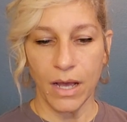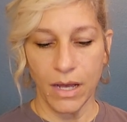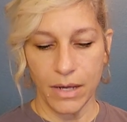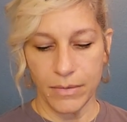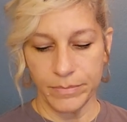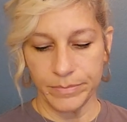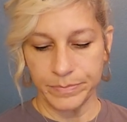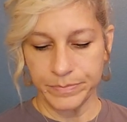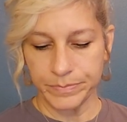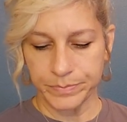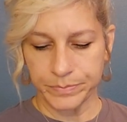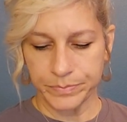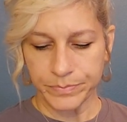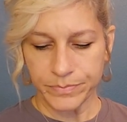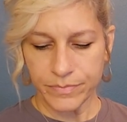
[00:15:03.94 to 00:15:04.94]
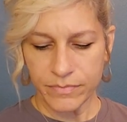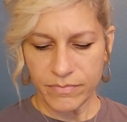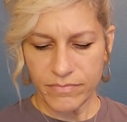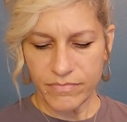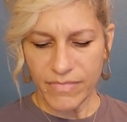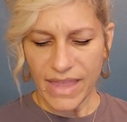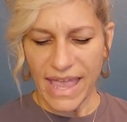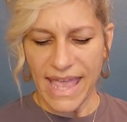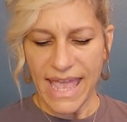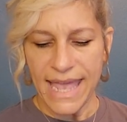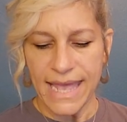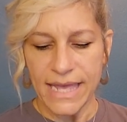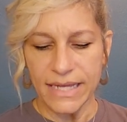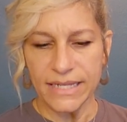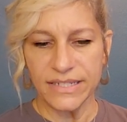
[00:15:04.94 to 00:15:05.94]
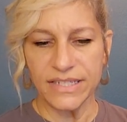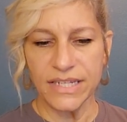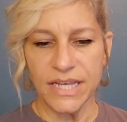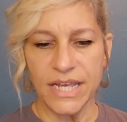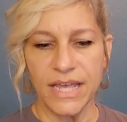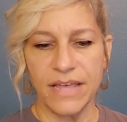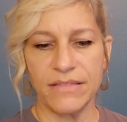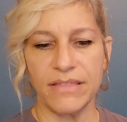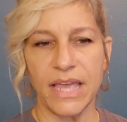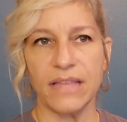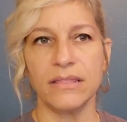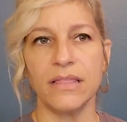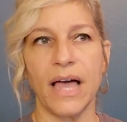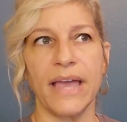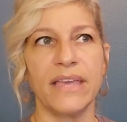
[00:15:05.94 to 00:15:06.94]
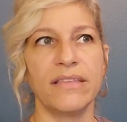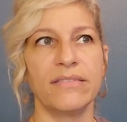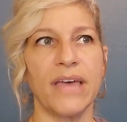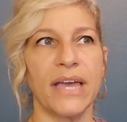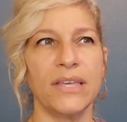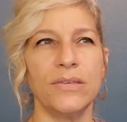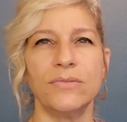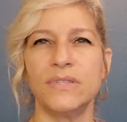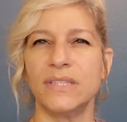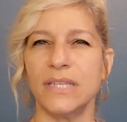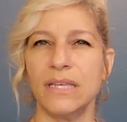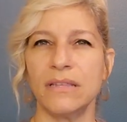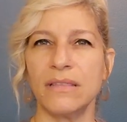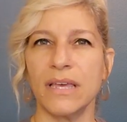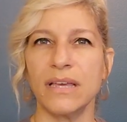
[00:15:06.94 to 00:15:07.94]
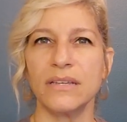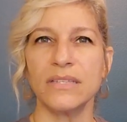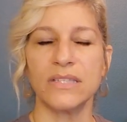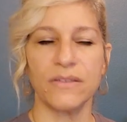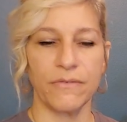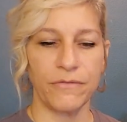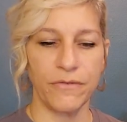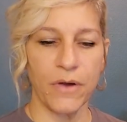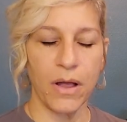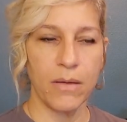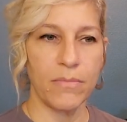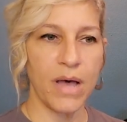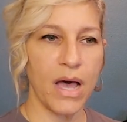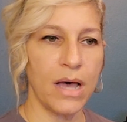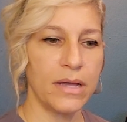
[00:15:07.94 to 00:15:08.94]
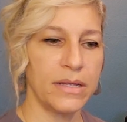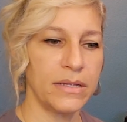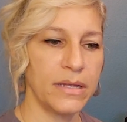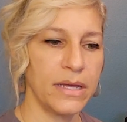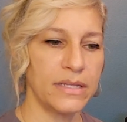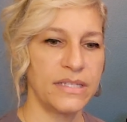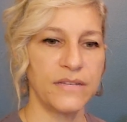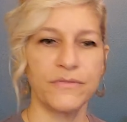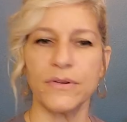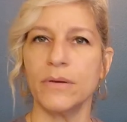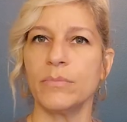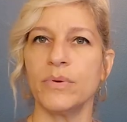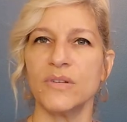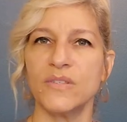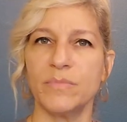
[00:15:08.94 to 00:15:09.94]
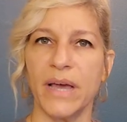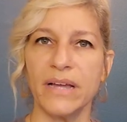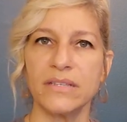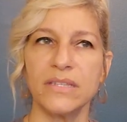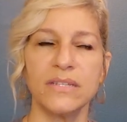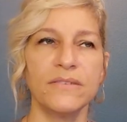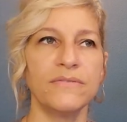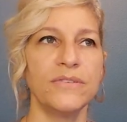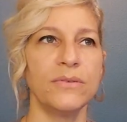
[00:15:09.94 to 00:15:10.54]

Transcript: And they like that you see things from a different perspective.